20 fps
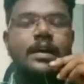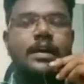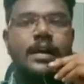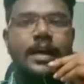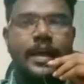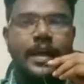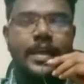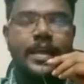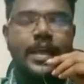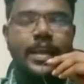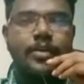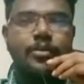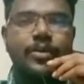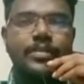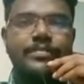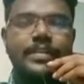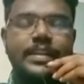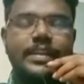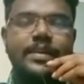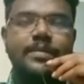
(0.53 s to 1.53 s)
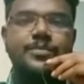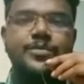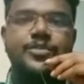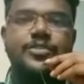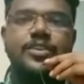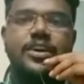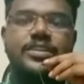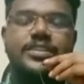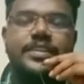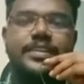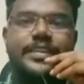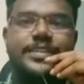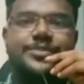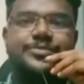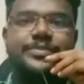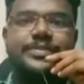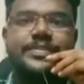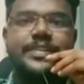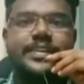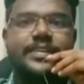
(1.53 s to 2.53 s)
Hi, hello, and welcome to Dr.
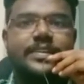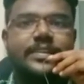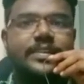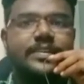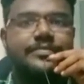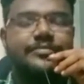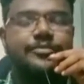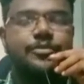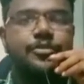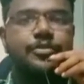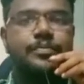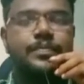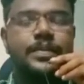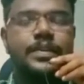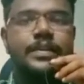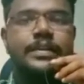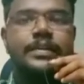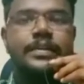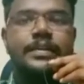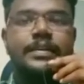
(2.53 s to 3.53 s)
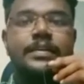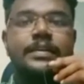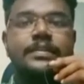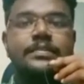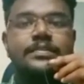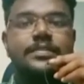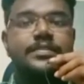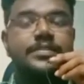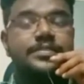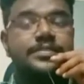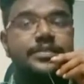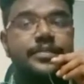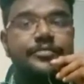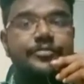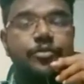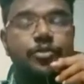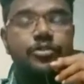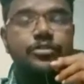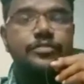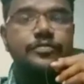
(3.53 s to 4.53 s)
Ashwin Dental Info. This is the
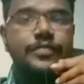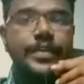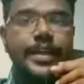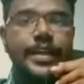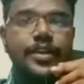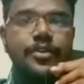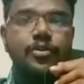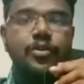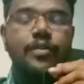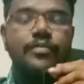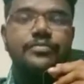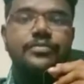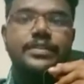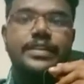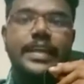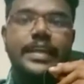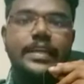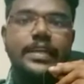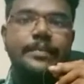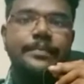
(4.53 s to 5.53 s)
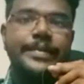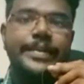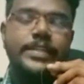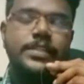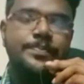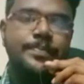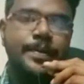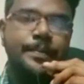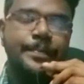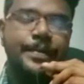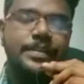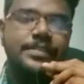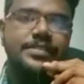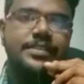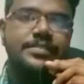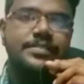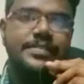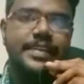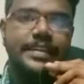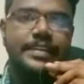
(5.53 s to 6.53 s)
fourth video of the NEET MDS
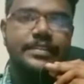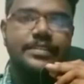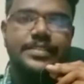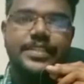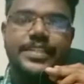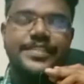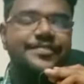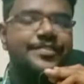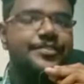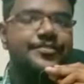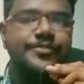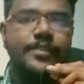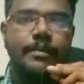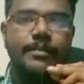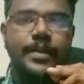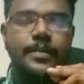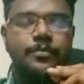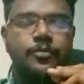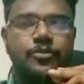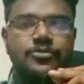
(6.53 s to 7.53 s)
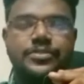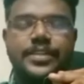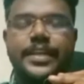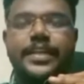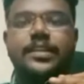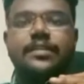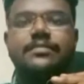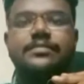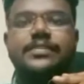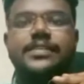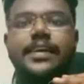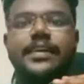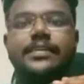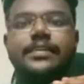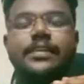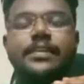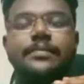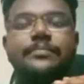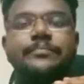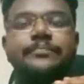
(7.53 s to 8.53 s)
preparation strategies which we have been posting in our
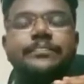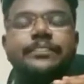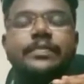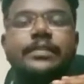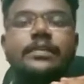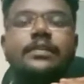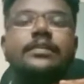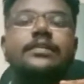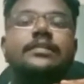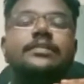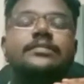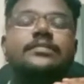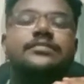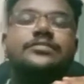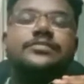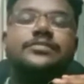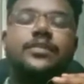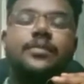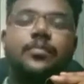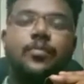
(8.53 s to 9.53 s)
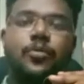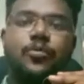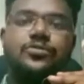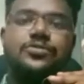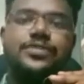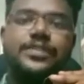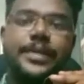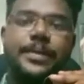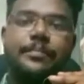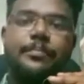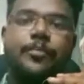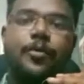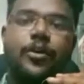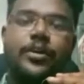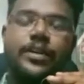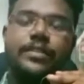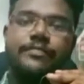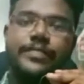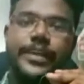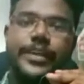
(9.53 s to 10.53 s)
channel. This is the most
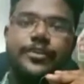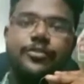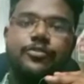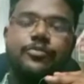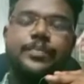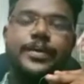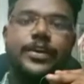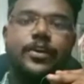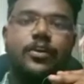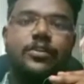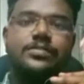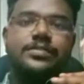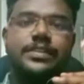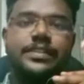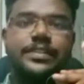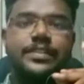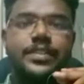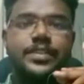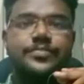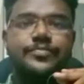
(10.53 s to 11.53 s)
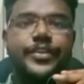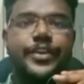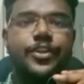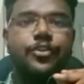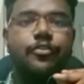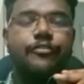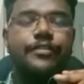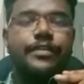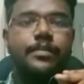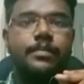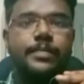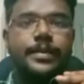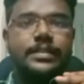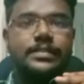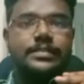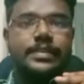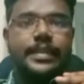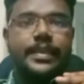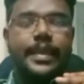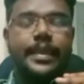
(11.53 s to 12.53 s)
important video because in this video we will be
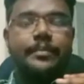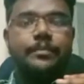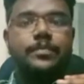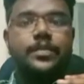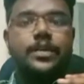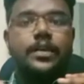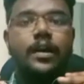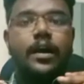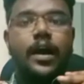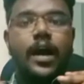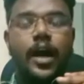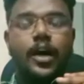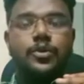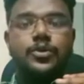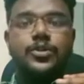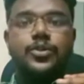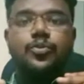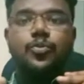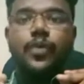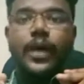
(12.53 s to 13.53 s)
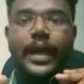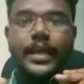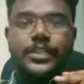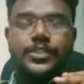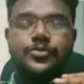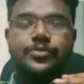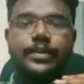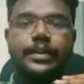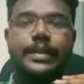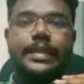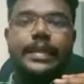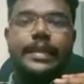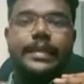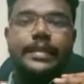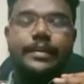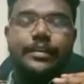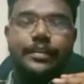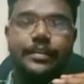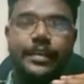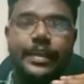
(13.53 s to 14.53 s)
seeing how to actually
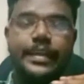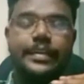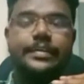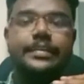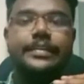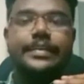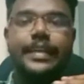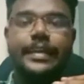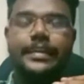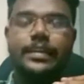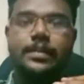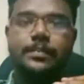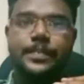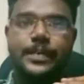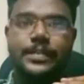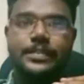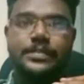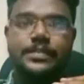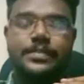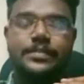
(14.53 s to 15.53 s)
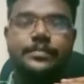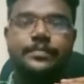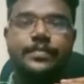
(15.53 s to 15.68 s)
read dental pulse.